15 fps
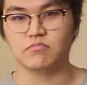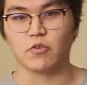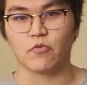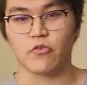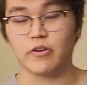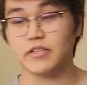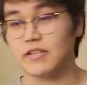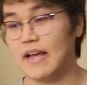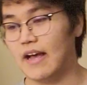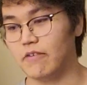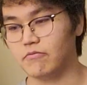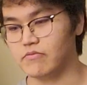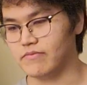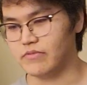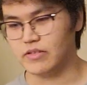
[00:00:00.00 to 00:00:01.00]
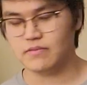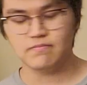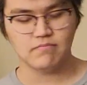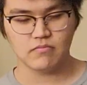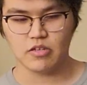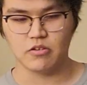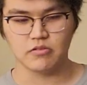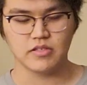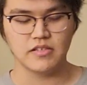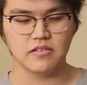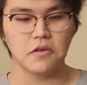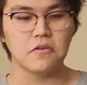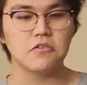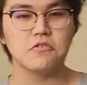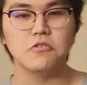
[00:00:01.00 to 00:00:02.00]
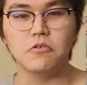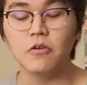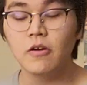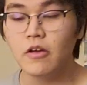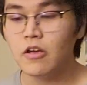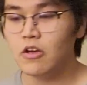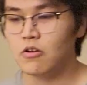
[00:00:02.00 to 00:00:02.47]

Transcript: the first half of it, you know, season two,